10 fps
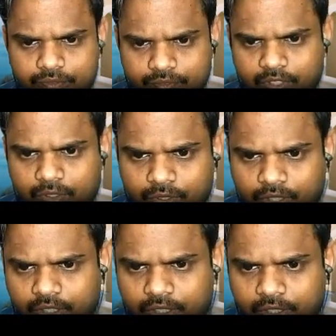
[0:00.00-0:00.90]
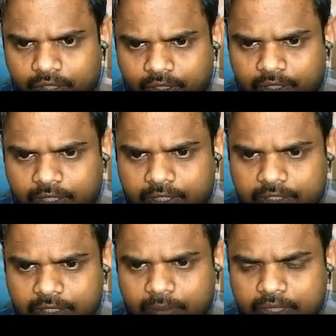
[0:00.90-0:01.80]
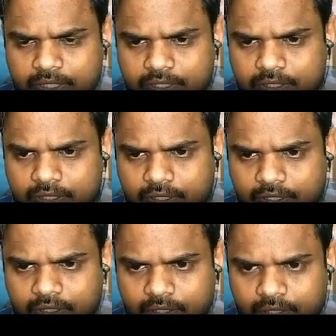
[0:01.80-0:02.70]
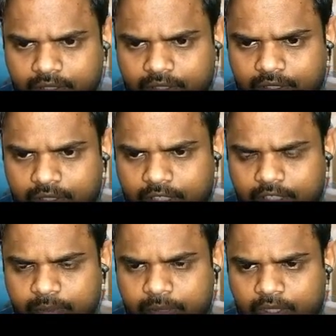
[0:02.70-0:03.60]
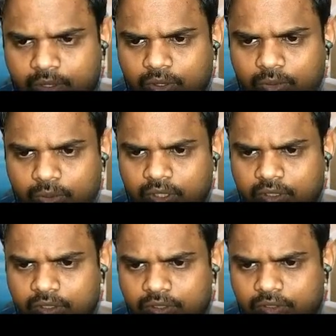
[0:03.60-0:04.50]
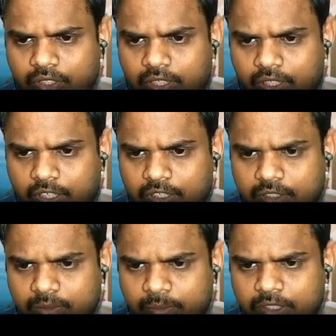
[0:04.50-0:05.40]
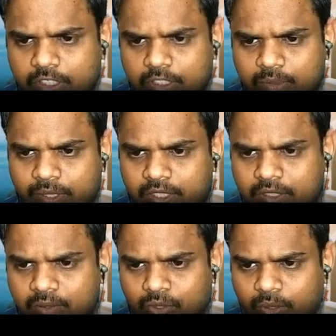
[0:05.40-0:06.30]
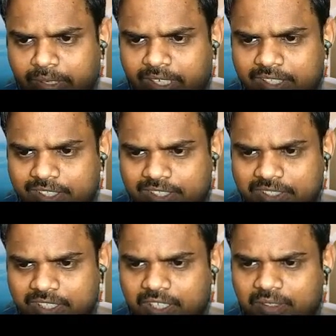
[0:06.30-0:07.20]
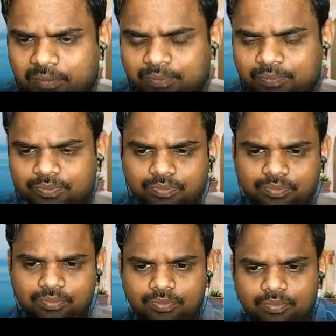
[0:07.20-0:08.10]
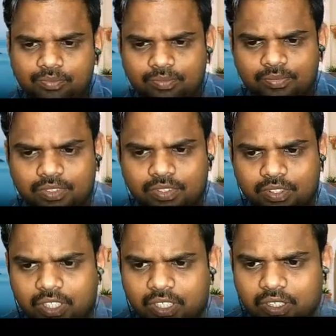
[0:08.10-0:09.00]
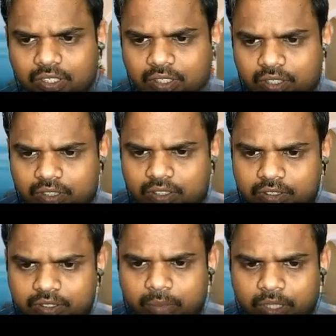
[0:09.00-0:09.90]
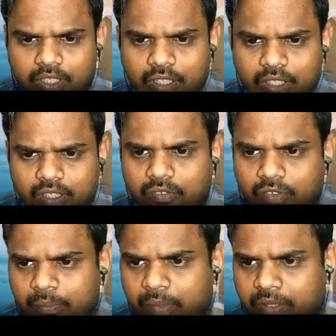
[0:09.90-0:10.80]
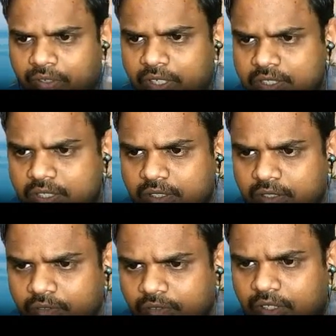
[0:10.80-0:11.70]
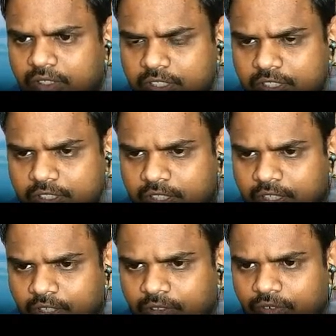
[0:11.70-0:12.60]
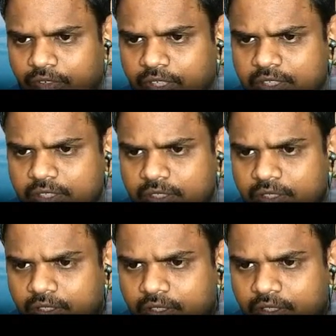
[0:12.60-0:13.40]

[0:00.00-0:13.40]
we know that XA plus XB equal to 1, so we can express XB as 1 minus XA. Okay, similarly in vapor phase, this is in liquid phase,